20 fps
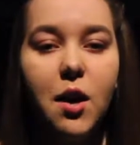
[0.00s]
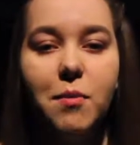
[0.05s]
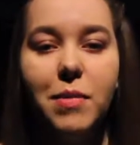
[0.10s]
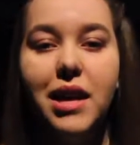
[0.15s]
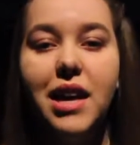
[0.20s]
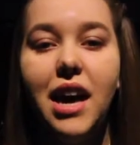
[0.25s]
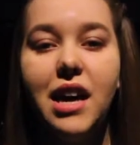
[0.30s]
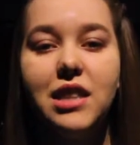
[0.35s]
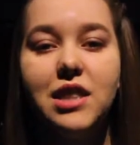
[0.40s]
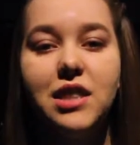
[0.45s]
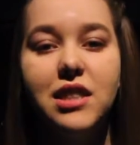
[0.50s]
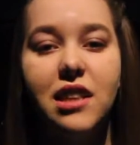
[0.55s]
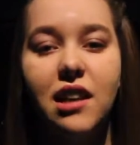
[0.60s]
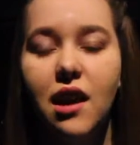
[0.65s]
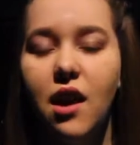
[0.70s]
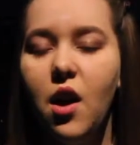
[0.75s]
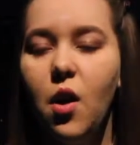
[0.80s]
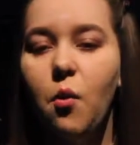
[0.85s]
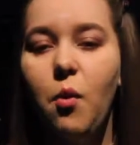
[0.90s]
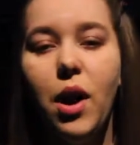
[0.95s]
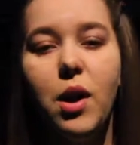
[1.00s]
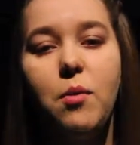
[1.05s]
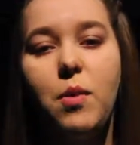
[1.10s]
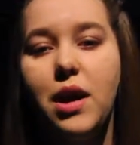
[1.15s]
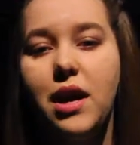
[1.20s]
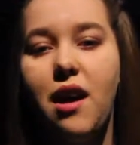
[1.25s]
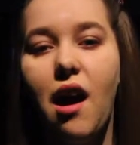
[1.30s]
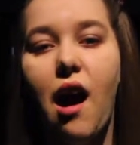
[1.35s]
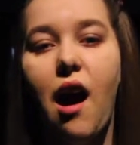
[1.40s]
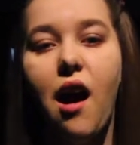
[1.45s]
Because when
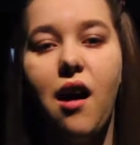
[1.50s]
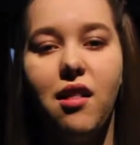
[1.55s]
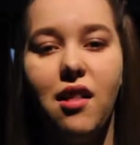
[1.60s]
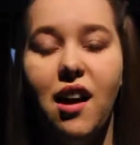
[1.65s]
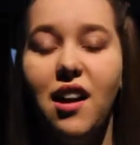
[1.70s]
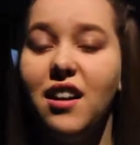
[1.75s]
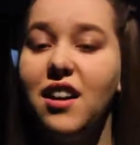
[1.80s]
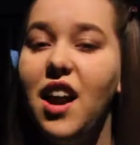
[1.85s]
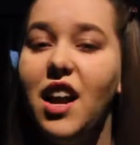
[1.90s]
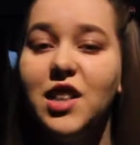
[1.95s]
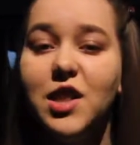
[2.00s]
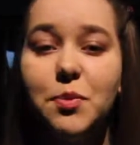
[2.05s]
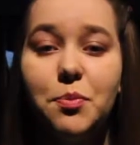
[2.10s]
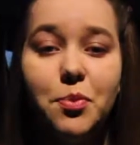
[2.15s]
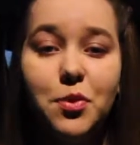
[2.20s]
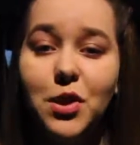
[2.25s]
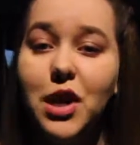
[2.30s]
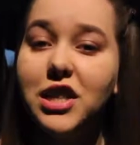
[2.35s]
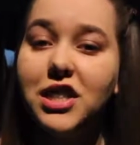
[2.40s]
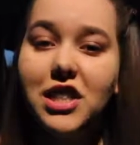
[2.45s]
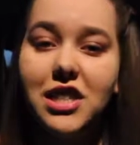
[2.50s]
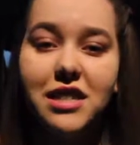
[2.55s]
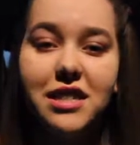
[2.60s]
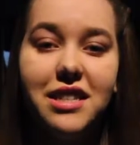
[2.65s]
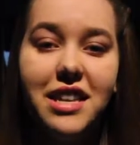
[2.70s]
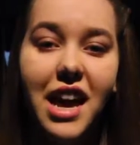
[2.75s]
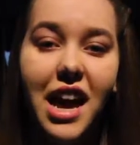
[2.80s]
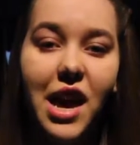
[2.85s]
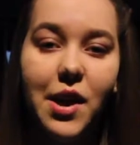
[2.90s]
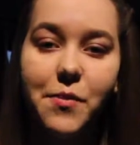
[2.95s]
we call on God's precious
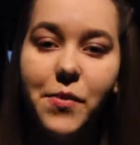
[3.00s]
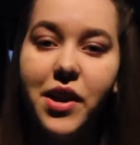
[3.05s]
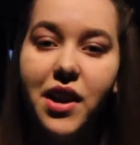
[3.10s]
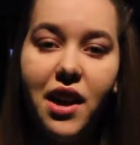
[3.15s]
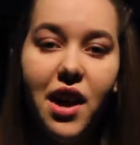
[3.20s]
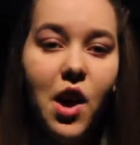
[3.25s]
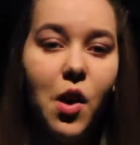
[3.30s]
name,